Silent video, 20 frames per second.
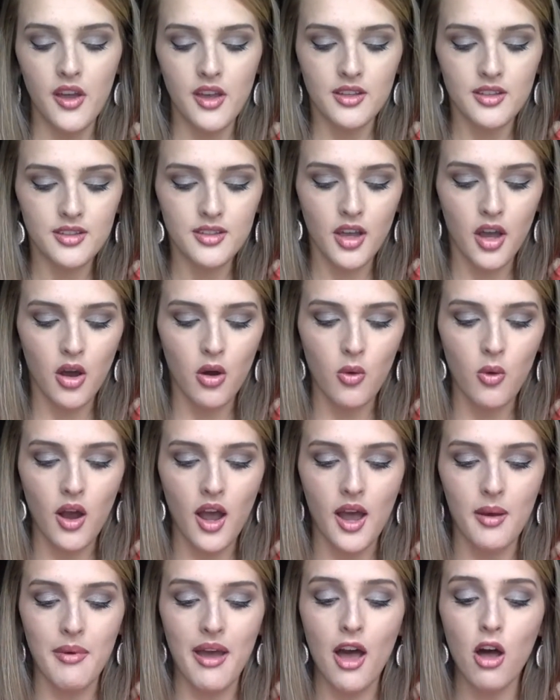So
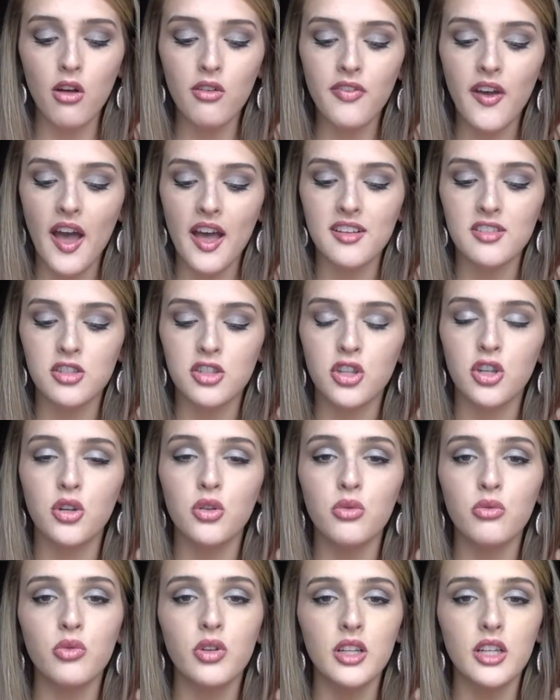E.l.f. has
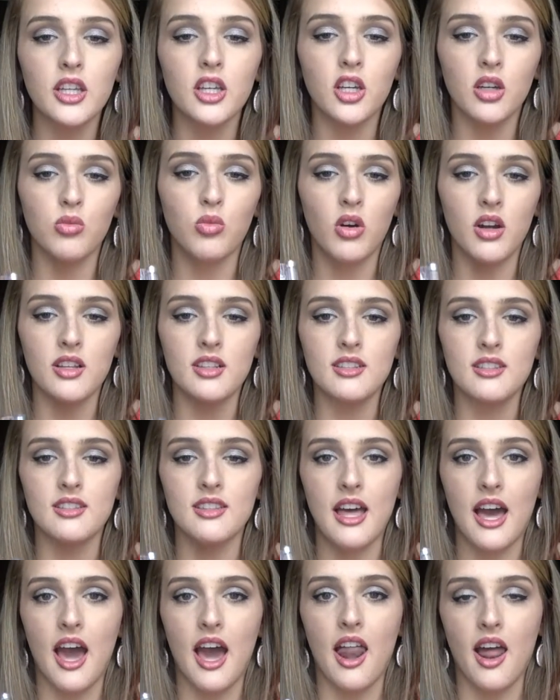two really good ones
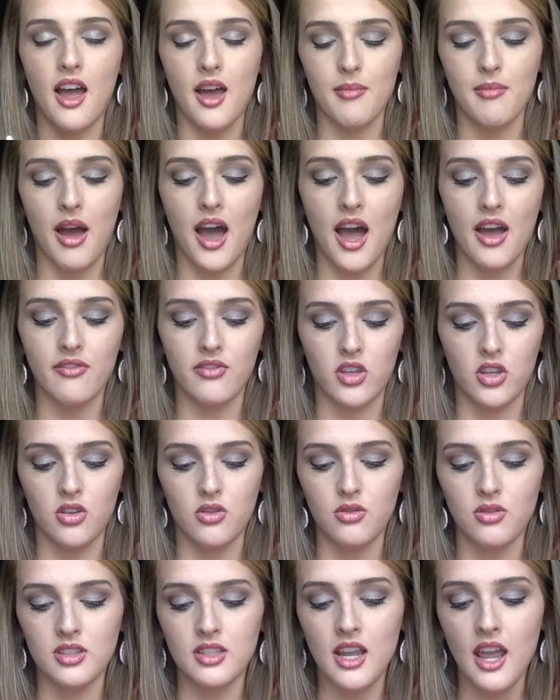that I've
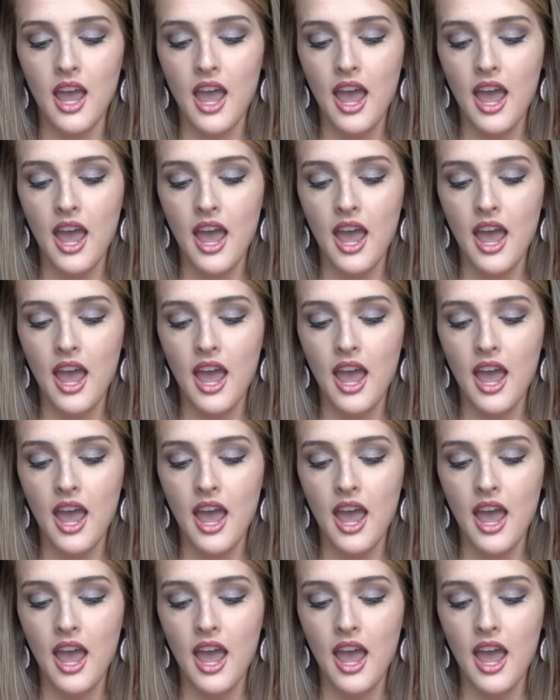used.